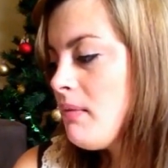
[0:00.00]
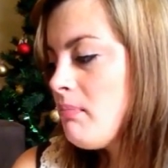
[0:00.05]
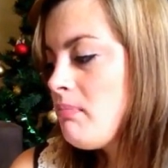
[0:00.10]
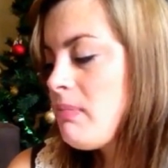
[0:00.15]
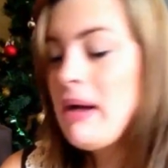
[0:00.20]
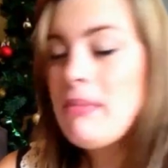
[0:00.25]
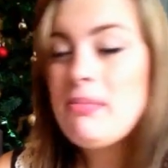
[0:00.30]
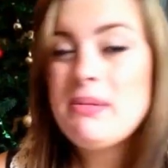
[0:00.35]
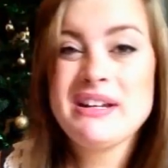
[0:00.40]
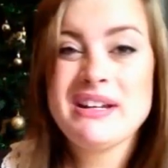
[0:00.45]

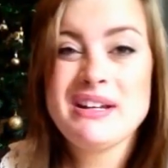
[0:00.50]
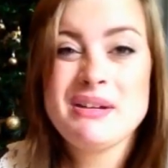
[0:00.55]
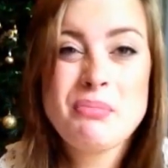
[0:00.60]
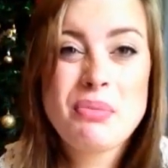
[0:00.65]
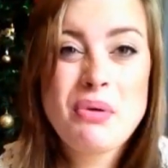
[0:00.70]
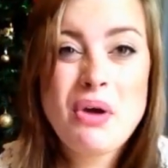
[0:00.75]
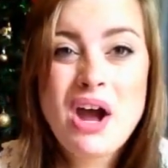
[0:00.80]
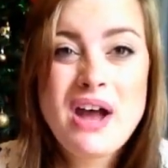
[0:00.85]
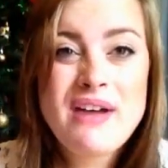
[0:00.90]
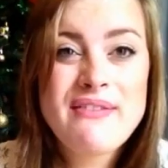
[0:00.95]
Public and
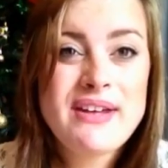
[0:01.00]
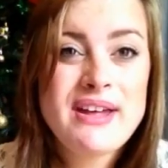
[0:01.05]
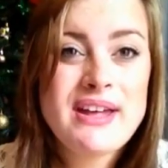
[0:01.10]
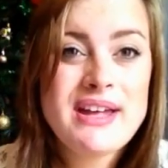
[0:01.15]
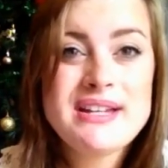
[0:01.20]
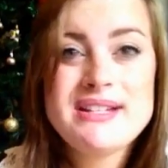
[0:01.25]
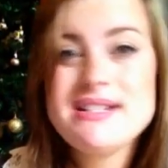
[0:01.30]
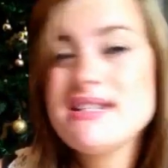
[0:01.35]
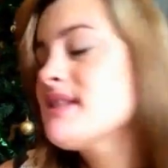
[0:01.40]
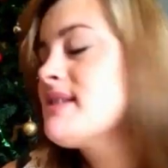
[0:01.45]

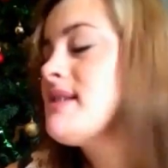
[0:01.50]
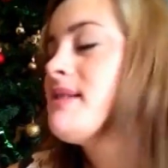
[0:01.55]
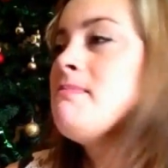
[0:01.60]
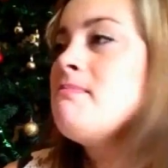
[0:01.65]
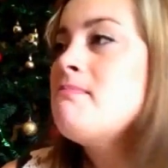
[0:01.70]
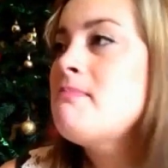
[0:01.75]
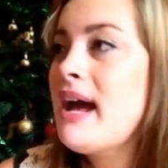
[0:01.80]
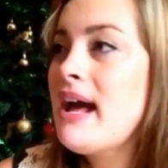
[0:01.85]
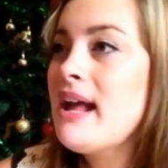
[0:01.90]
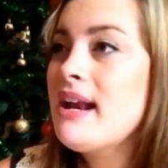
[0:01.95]
private, it
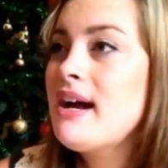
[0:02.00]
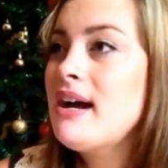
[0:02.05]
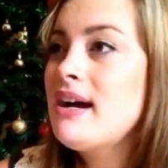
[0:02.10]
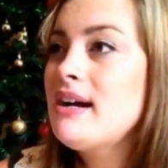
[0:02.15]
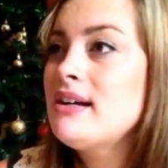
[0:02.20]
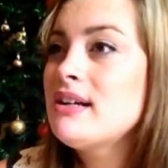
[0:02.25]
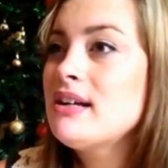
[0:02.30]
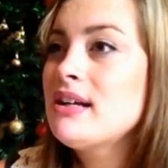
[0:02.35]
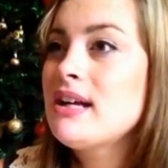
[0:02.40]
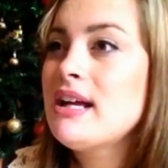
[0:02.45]
doesn't
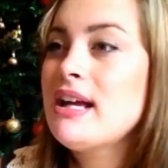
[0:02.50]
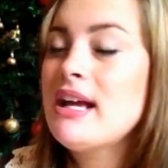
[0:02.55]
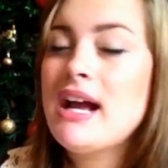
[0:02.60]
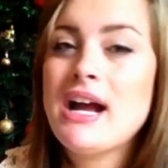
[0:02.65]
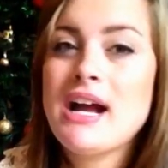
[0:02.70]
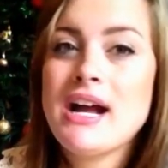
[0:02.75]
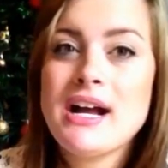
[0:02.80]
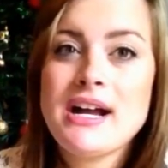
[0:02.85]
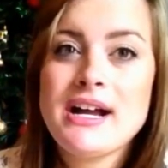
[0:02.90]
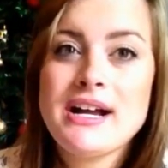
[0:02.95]
matter.
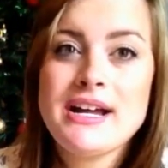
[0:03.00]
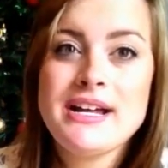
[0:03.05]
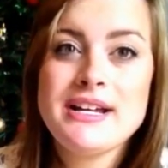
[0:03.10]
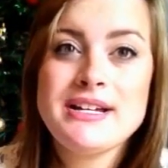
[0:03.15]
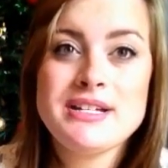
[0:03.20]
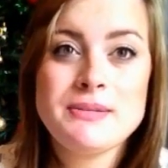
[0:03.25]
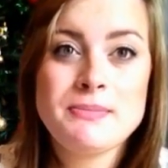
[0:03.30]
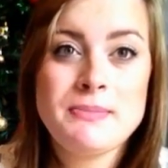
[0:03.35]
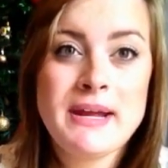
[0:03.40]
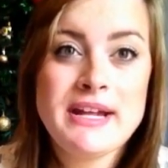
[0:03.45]

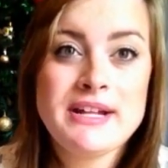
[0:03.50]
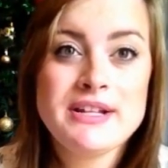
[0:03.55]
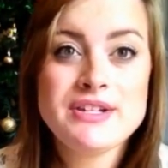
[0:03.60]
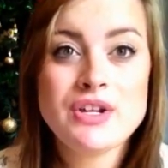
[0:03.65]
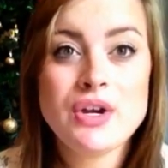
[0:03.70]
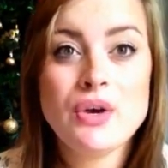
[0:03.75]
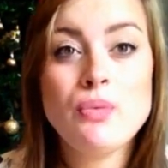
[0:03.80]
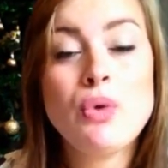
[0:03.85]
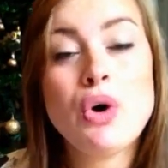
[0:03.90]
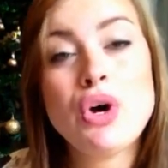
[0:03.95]
It depends
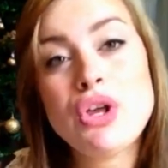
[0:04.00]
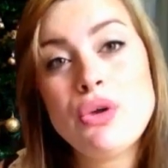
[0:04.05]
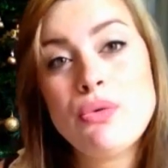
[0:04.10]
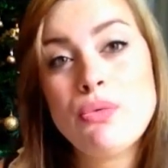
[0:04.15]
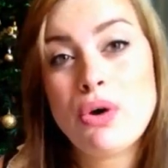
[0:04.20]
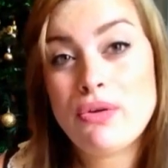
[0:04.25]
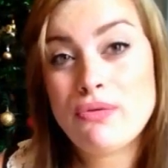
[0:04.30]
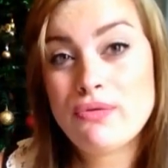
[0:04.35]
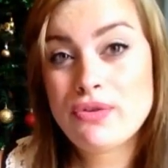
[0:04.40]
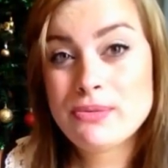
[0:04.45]
on what you
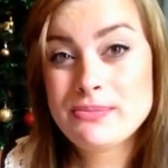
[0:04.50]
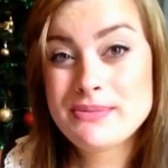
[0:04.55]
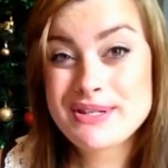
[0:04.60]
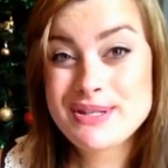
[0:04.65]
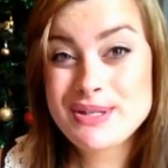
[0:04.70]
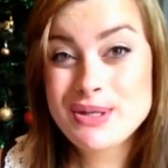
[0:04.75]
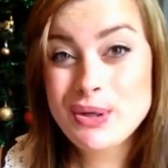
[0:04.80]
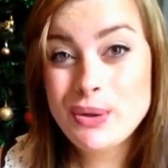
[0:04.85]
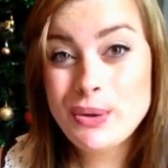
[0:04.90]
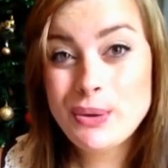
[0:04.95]
want from the
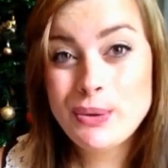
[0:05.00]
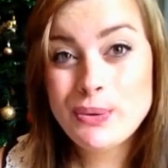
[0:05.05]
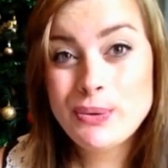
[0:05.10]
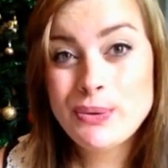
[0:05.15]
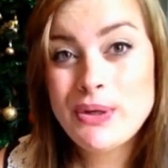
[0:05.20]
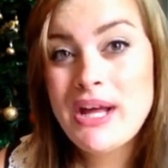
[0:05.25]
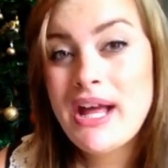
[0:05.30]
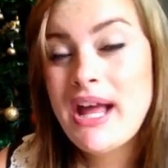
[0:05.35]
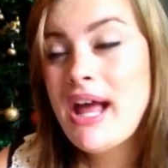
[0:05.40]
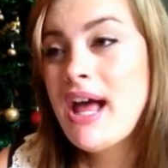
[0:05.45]
school.
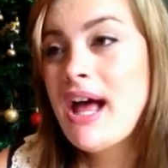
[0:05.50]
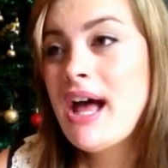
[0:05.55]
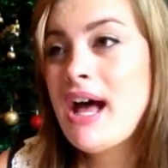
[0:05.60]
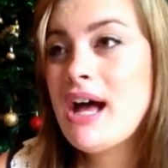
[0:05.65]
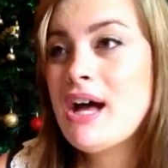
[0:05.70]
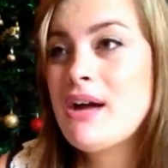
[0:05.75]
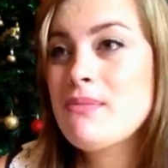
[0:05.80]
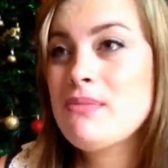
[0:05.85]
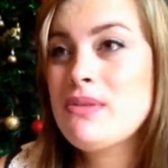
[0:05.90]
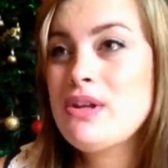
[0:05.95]

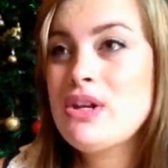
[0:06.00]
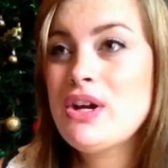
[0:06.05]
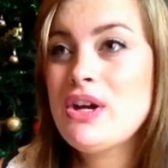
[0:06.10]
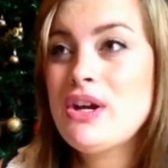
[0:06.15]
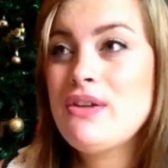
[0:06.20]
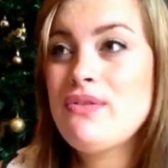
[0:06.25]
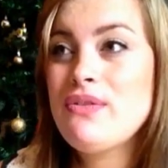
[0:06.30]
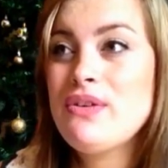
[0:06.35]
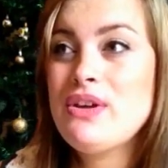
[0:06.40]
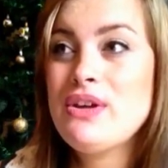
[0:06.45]

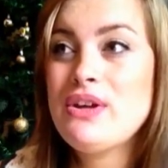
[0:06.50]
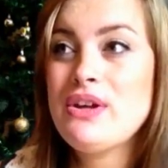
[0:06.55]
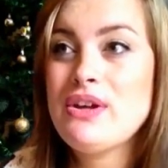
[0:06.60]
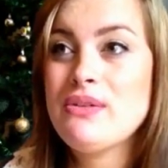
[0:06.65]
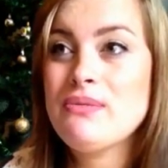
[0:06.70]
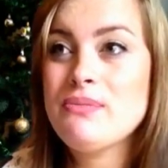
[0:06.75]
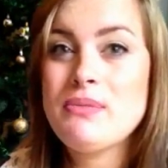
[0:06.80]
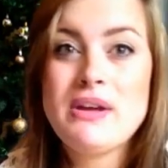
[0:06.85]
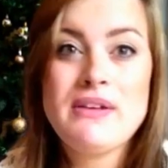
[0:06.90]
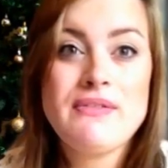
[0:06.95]
If
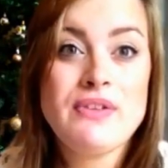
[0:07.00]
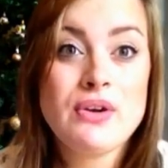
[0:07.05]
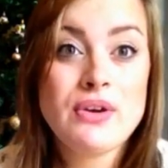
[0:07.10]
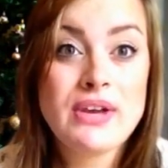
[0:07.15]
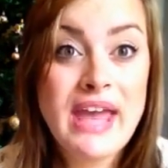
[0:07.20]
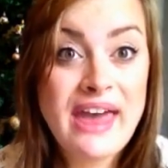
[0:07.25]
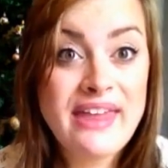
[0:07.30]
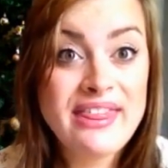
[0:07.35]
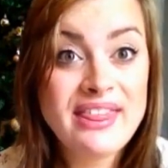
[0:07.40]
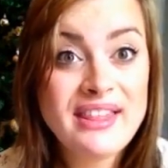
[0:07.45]
you're
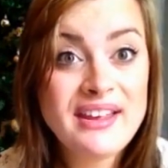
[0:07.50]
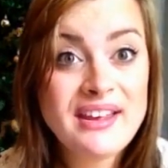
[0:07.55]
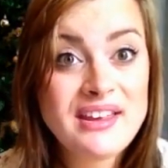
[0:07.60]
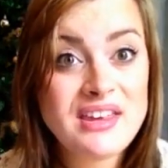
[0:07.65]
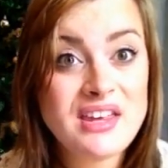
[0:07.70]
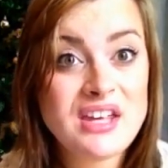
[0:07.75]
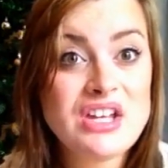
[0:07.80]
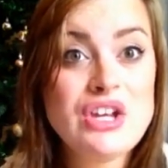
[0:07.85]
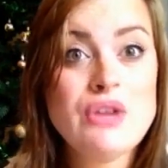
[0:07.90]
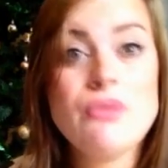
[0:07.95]

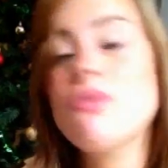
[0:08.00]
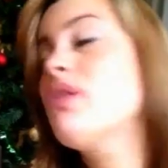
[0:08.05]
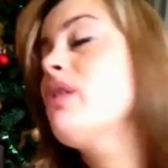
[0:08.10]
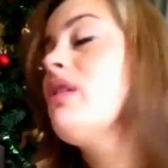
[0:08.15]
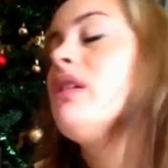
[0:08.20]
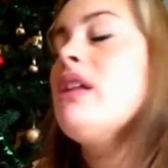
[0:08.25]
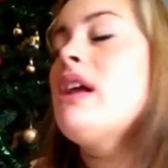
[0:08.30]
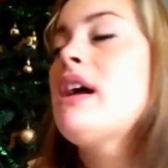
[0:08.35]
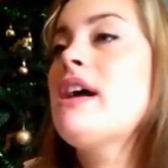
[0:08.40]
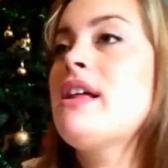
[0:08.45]
Catholic and you
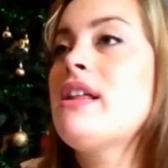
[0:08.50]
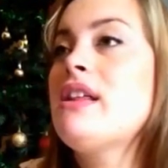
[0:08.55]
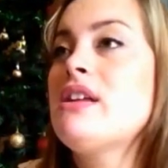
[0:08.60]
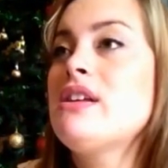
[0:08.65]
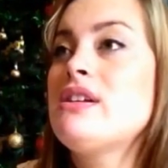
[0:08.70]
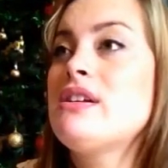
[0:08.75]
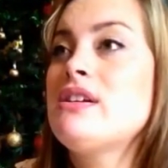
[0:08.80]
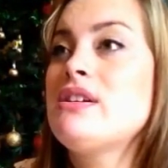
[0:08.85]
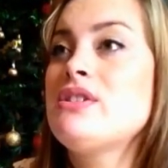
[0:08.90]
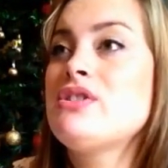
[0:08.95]
want
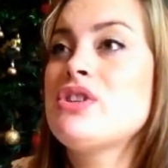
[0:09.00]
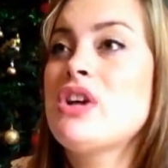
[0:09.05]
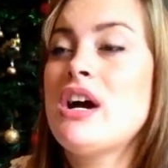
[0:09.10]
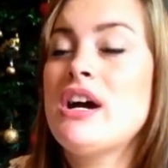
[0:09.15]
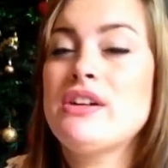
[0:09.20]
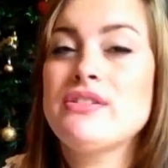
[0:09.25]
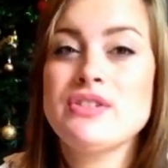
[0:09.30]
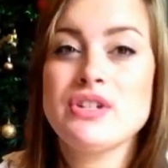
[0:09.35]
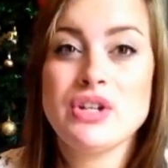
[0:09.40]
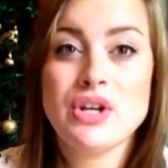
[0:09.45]
the
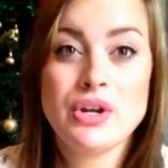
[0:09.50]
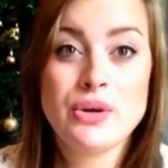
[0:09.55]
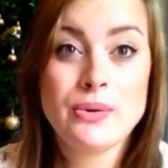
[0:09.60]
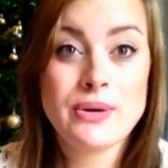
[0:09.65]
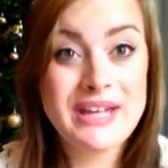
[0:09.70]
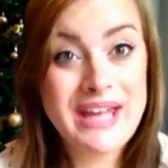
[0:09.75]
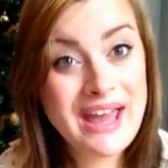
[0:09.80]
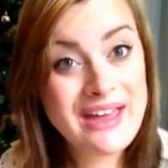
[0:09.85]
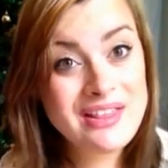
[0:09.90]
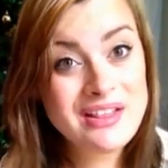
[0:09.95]
child to go to a
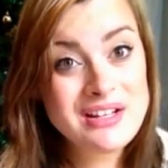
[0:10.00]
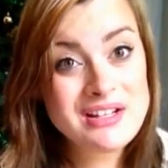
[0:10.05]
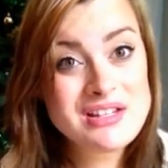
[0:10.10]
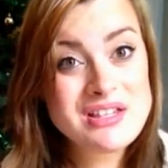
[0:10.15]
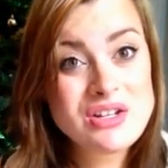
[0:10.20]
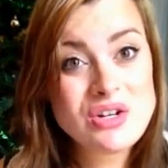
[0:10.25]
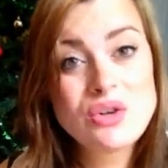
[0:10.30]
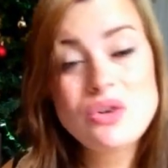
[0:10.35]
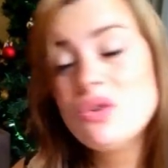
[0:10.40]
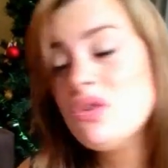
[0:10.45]
Catholic
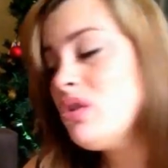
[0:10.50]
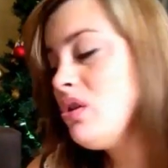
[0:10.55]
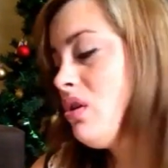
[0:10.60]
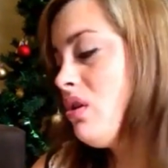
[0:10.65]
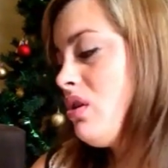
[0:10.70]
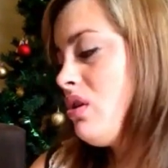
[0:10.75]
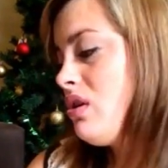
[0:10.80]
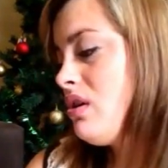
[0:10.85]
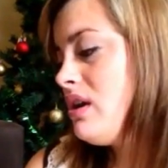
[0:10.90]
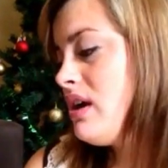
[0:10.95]
school
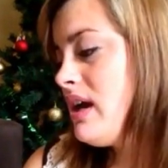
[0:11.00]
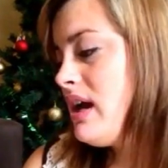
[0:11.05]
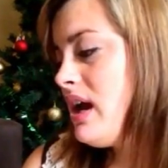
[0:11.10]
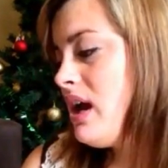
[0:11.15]
or